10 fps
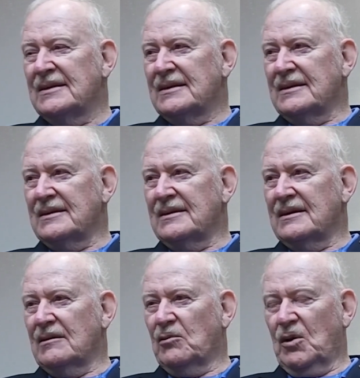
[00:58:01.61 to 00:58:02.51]

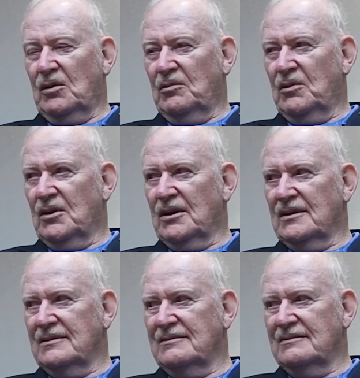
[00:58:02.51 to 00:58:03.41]
in World War
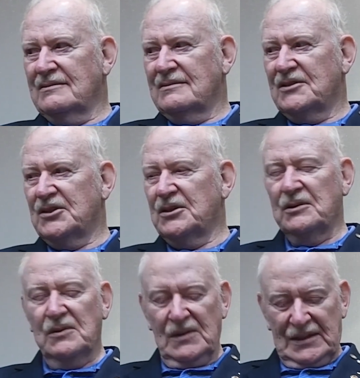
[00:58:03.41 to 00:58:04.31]

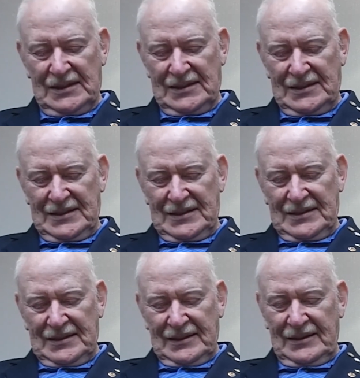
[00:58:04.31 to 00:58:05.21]
II,
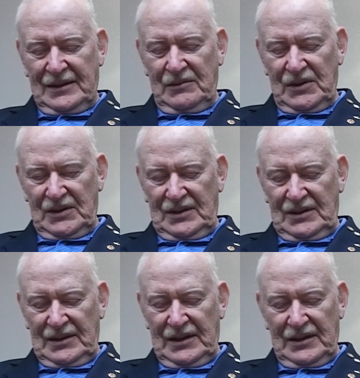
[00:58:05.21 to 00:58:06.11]
and
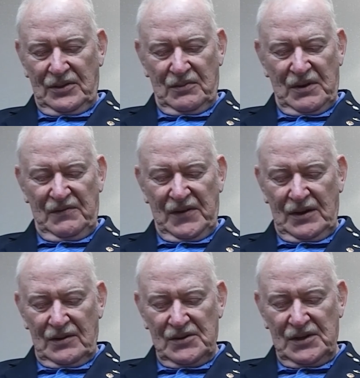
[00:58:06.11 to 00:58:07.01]
he had 3
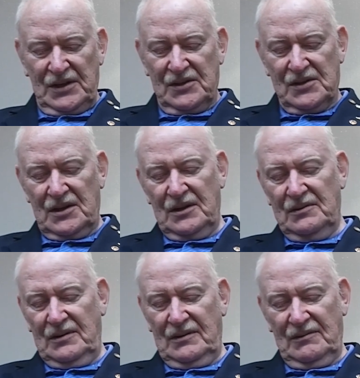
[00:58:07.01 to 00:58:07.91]
fingers, and he'd
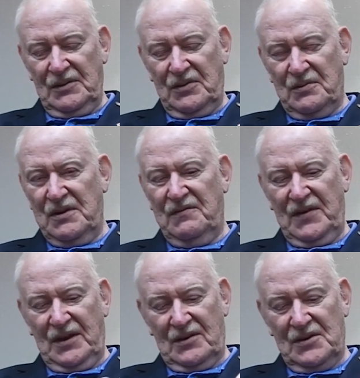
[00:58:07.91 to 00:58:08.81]
salute with 3
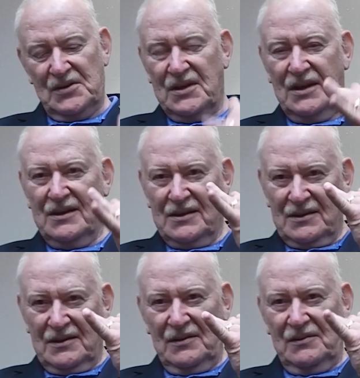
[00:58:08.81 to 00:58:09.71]
fingers,
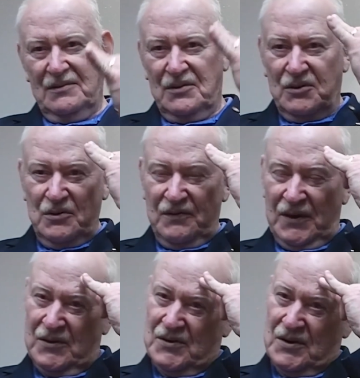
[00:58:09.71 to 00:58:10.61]
2
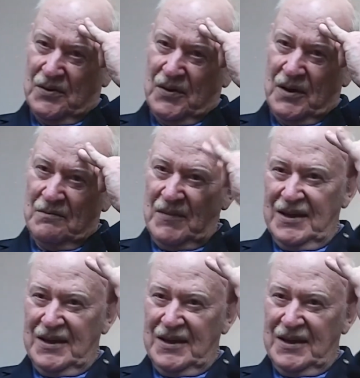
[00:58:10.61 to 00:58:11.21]
fingers and a thumb,